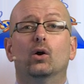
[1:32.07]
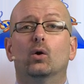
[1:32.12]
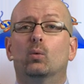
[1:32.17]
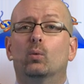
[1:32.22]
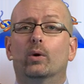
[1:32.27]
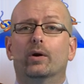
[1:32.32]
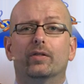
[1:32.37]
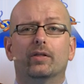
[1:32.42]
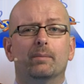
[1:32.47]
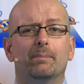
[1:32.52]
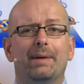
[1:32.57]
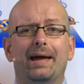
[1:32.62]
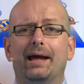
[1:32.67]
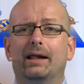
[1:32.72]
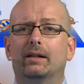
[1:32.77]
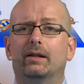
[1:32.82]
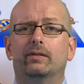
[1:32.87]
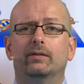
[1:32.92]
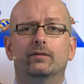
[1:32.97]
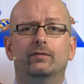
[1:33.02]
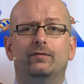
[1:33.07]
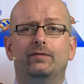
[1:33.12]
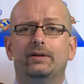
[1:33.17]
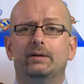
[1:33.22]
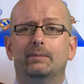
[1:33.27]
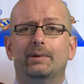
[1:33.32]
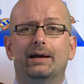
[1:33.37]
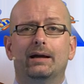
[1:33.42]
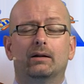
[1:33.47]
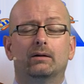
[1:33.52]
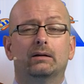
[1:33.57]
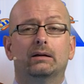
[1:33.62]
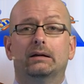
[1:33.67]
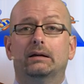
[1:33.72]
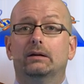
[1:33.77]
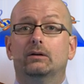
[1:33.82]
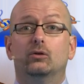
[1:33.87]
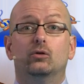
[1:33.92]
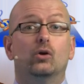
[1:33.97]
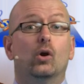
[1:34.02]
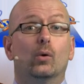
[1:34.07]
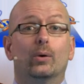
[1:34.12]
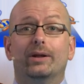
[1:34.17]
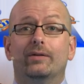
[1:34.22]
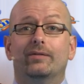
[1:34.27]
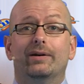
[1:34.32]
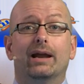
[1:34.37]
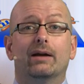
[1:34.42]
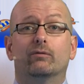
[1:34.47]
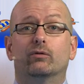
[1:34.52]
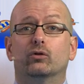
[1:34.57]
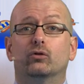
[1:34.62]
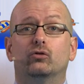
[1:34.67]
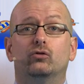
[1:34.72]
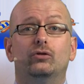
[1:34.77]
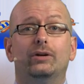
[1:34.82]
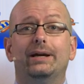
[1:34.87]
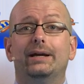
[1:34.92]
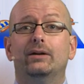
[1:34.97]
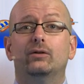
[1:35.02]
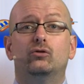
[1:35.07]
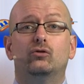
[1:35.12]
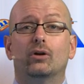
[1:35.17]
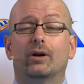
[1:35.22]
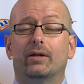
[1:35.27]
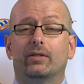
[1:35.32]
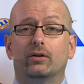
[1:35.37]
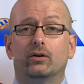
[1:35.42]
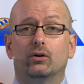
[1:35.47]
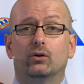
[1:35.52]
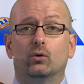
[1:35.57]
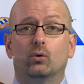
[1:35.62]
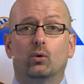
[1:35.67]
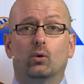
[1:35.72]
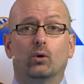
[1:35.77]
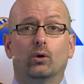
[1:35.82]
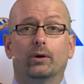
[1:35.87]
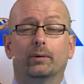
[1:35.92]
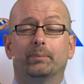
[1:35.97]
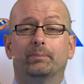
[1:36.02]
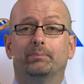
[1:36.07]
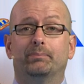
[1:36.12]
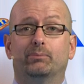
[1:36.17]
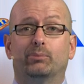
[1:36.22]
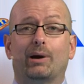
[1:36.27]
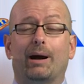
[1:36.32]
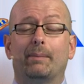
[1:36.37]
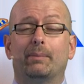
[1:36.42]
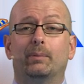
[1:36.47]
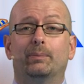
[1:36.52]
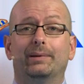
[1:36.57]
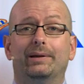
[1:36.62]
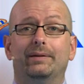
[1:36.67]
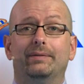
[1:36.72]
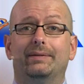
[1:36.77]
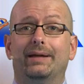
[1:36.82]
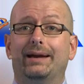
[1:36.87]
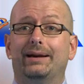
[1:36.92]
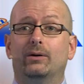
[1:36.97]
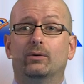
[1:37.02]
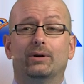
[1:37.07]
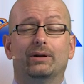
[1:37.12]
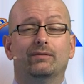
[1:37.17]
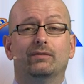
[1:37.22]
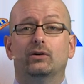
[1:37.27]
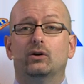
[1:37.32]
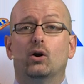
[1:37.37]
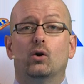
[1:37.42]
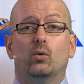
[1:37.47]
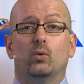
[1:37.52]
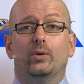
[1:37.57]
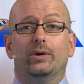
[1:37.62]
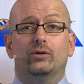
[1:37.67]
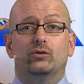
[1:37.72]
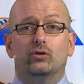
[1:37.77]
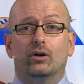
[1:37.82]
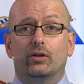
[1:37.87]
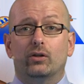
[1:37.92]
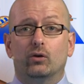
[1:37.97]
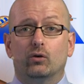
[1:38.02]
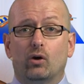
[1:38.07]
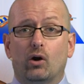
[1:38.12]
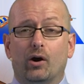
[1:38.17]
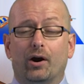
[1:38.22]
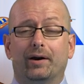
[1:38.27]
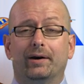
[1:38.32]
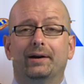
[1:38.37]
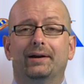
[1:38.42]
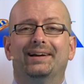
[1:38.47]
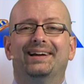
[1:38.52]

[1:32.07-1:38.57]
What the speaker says: where the male and the female don't even ever see each other, or probably they don't even know who each other are.